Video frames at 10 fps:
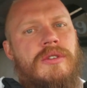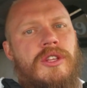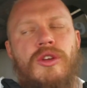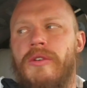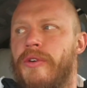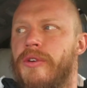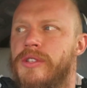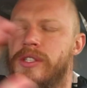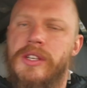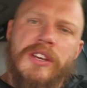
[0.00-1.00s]
The
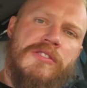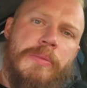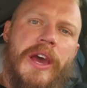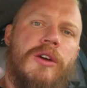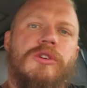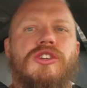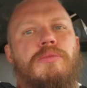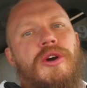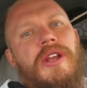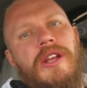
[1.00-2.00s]
universe gives back what you
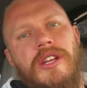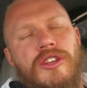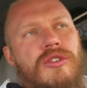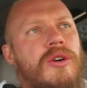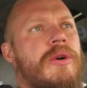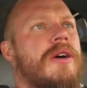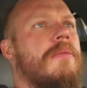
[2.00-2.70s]
put in, and you know what?